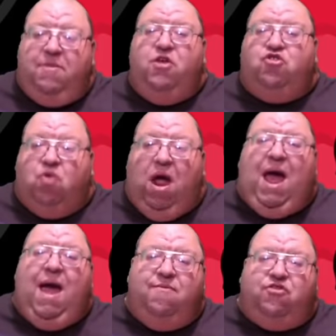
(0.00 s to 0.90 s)
of the
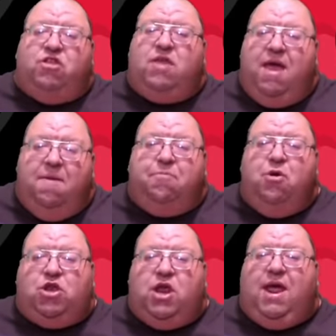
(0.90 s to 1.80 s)
drives that they have
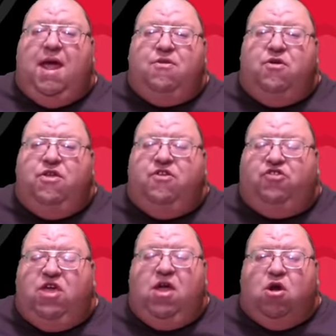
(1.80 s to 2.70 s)
put together this
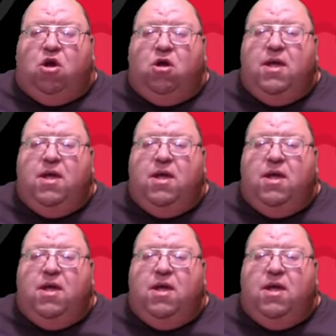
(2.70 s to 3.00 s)
year.